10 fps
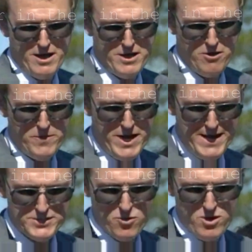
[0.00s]
He'll be
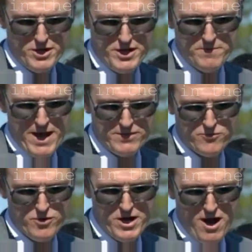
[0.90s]
escorted in by
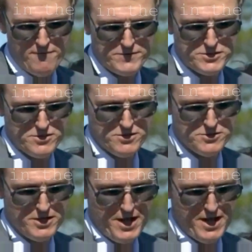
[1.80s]
3
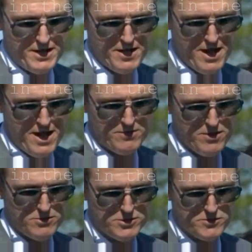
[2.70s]
officers, and
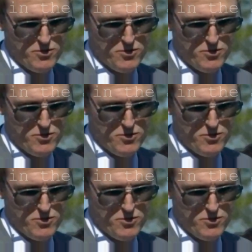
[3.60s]
those